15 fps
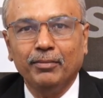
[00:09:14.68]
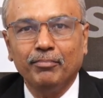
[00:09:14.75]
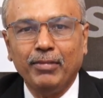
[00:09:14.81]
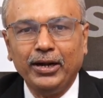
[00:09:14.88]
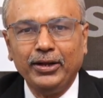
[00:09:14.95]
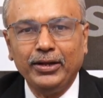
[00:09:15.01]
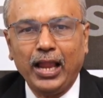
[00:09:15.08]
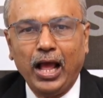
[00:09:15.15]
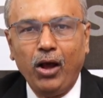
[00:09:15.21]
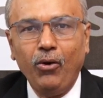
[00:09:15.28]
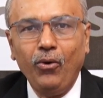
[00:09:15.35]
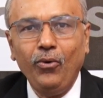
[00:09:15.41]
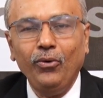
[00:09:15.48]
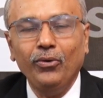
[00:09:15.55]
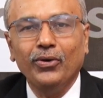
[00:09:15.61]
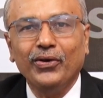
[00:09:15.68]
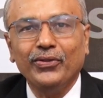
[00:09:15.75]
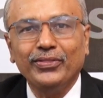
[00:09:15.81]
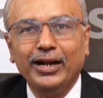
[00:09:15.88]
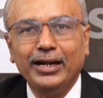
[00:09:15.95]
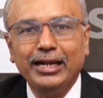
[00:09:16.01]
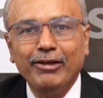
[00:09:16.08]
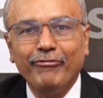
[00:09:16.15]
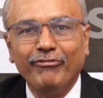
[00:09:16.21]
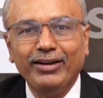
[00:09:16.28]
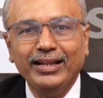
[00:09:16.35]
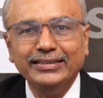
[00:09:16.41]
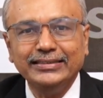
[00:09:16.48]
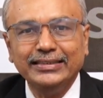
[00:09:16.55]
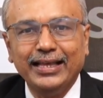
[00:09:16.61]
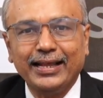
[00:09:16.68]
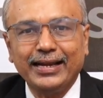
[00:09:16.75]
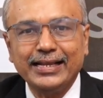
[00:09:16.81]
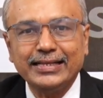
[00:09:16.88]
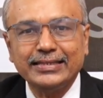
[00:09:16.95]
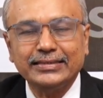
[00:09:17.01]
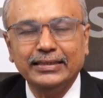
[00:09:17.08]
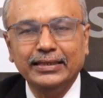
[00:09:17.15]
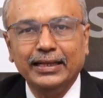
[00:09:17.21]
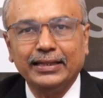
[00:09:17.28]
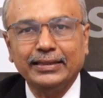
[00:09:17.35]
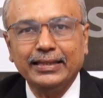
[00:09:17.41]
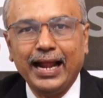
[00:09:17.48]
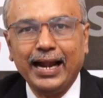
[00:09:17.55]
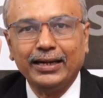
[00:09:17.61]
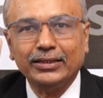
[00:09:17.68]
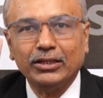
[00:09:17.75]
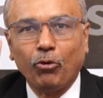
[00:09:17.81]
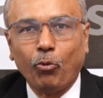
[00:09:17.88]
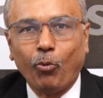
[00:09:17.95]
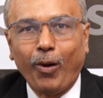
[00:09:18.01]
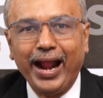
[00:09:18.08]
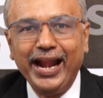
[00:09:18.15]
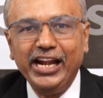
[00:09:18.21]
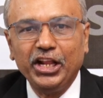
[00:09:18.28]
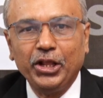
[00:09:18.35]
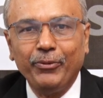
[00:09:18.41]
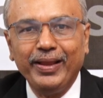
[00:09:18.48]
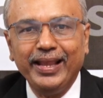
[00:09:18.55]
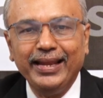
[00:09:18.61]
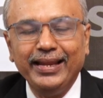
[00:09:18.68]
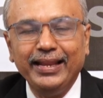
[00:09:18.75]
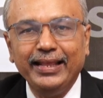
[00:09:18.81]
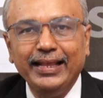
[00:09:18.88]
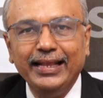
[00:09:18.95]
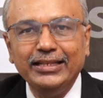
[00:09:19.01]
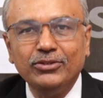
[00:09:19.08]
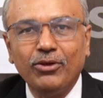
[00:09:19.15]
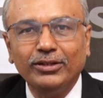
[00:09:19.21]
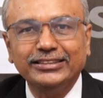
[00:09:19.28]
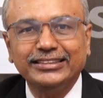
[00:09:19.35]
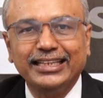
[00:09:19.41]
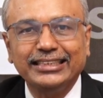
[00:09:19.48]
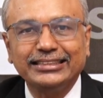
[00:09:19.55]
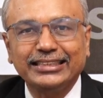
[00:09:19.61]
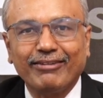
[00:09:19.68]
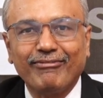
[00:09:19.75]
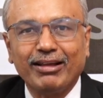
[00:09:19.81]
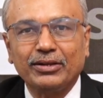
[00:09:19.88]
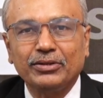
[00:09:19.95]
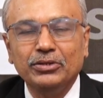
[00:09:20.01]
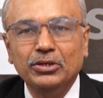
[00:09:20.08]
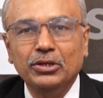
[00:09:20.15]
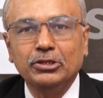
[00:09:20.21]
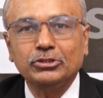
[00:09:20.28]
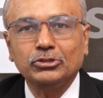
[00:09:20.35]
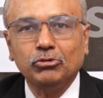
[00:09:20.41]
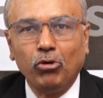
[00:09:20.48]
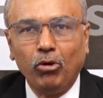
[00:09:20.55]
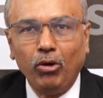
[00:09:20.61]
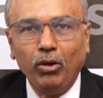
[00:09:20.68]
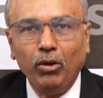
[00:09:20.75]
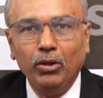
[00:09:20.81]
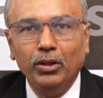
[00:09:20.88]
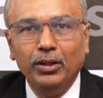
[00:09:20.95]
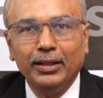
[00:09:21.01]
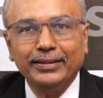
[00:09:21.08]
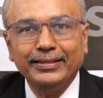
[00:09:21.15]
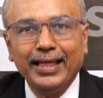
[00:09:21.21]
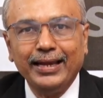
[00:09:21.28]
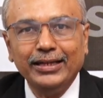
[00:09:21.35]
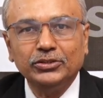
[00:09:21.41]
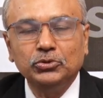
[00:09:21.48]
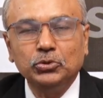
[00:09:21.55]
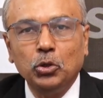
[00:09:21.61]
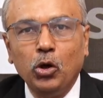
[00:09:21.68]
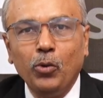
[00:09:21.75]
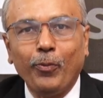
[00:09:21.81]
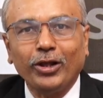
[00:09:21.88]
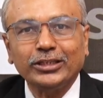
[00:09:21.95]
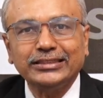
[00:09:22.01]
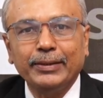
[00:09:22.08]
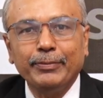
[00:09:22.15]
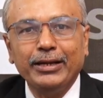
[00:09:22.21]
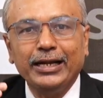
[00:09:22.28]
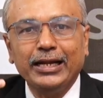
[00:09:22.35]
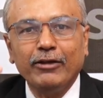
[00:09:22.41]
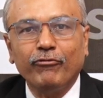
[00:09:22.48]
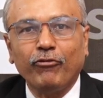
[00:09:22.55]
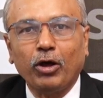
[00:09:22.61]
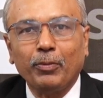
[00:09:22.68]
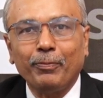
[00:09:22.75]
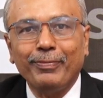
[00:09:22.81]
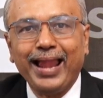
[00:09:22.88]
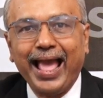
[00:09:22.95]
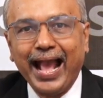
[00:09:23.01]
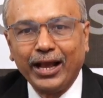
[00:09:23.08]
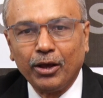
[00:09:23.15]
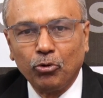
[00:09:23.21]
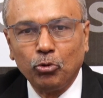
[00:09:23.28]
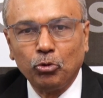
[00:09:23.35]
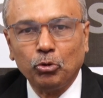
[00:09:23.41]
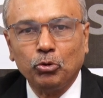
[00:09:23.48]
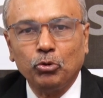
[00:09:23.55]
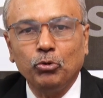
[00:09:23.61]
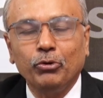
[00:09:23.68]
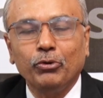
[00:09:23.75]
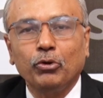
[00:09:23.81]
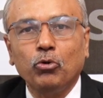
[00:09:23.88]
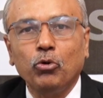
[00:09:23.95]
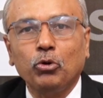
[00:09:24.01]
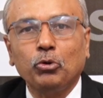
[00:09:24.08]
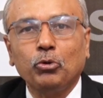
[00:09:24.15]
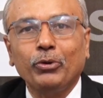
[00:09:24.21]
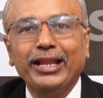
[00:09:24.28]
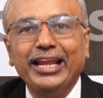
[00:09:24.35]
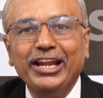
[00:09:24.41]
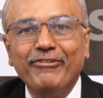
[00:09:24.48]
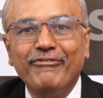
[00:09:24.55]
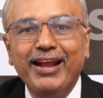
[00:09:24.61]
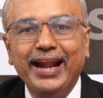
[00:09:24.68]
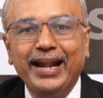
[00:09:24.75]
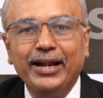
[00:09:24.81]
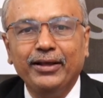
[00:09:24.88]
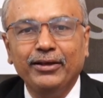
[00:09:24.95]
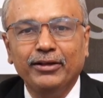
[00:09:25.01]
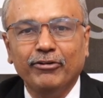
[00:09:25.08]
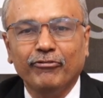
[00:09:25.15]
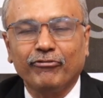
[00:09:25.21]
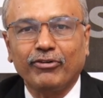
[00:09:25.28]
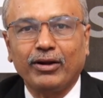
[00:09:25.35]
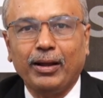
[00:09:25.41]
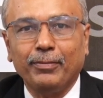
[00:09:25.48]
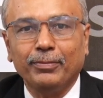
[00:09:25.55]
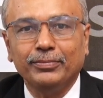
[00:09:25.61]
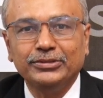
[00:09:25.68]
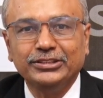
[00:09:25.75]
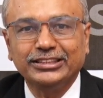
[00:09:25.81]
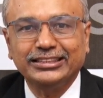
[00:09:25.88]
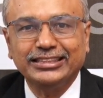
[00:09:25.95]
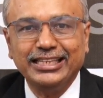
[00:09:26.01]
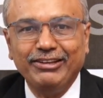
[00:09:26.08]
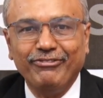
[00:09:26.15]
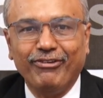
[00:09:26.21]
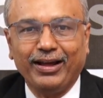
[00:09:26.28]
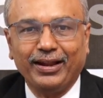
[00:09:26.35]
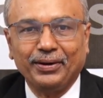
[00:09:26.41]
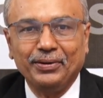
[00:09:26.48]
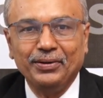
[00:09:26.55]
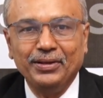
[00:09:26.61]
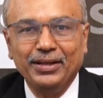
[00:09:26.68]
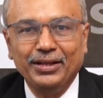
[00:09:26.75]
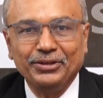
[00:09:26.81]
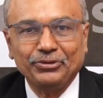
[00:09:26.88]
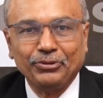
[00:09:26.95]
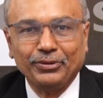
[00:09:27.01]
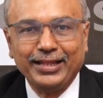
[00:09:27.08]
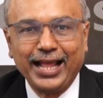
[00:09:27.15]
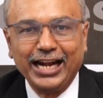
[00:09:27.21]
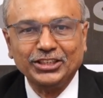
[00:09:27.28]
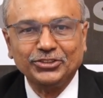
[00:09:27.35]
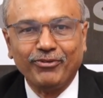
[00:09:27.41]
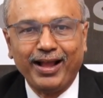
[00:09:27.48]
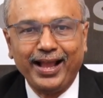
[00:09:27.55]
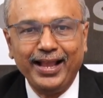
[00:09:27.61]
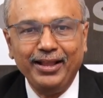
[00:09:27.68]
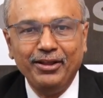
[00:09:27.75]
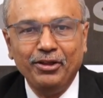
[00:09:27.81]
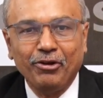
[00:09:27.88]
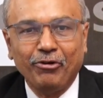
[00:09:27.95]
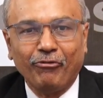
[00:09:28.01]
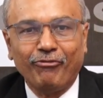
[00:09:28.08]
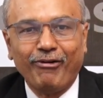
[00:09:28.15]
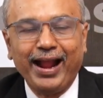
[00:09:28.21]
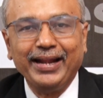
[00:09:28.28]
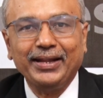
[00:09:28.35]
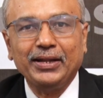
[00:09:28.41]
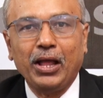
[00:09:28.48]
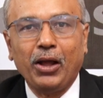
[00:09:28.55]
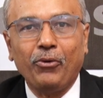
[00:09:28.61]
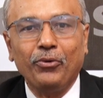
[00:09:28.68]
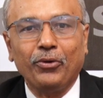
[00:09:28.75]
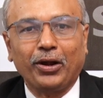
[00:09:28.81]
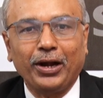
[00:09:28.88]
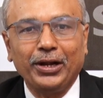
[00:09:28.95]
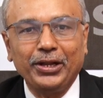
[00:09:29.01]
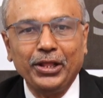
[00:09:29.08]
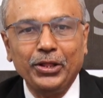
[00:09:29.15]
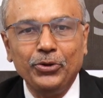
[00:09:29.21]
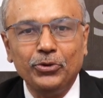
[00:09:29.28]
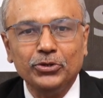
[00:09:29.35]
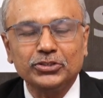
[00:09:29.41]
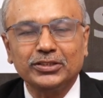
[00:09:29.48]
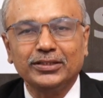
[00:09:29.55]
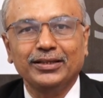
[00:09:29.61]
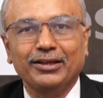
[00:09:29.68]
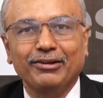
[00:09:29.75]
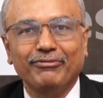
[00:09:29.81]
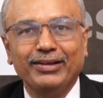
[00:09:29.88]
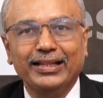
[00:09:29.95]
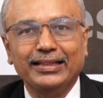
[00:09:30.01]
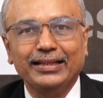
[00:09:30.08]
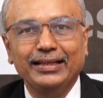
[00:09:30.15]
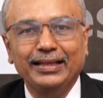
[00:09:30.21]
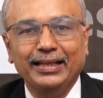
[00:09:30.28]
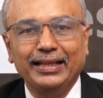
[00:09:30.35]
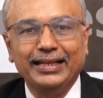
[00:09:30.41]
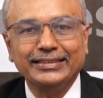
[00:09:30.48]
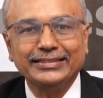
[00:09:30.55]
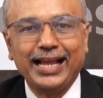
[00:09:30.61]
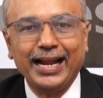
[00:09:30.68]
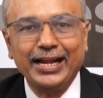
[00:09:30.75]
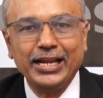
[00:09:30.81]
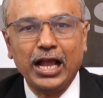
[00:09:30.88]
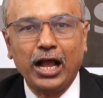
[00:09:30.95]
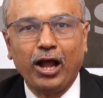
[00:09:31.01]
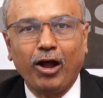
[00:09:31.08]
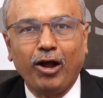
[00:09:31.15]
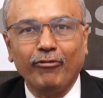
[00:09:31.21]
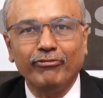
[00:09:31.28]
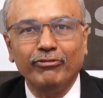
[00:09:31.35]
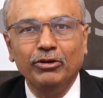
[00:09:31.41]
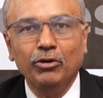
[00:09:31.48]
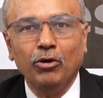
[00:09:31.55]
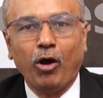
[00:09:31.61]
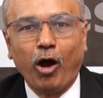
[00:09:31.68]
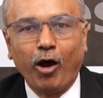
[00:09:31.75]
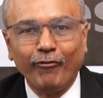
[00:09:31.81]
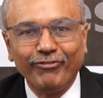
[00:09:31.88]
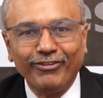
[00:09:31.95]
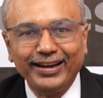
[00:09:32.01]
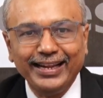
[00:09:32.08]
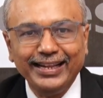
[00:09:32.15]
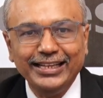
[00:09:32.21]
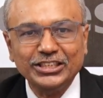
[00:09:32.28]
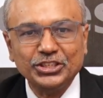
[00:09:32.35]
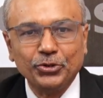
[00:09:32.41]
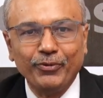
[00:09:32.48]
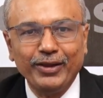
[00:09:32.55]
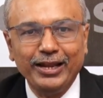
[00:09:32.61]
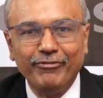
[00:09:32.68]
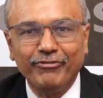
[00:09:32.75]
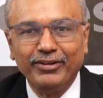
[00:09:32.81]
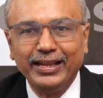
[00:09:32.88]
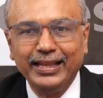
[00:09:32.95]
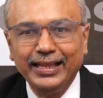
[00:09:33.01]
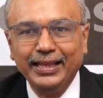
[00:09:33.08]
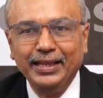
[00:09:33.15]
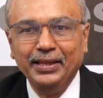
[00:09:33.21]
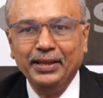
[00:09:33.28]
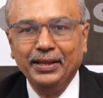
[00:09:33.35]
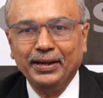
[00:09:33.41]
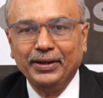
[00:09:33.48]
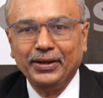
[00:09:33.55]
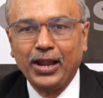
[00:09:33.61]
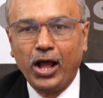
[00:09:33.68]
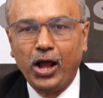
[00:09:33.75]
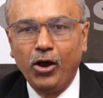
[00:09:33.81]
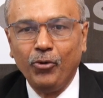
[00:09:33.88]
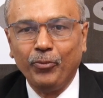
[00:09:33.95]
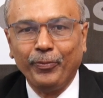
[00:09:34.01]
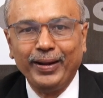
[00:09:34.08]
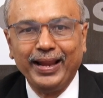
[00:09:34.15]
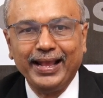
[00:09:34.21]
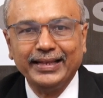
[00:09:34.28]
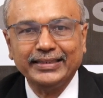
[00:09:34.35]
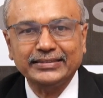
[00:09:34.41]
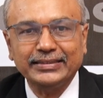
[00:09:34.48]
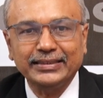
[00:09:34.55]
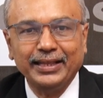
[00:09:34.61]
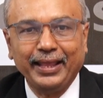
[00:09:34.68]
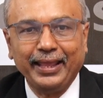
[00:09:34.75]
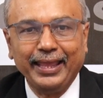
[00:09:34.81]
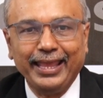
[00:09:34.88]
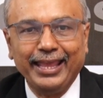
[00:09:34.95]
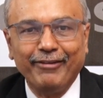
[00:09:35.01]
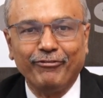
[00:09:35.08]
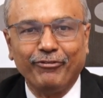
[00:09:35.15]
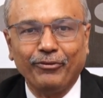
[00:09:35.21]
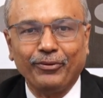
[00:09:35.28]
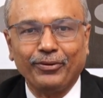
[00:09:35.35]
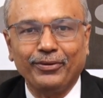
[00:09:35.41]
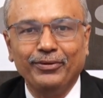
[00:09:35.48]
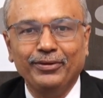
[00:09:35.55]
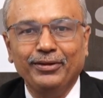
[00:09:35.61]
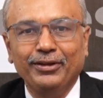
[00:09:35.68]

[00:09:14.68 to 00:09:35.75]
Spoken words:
But now the difference here is that the white queen is on c7. So there is no possibility for black rook to invade from c1. So that's why white now continues with his idea of offering his queen free, now plays a4.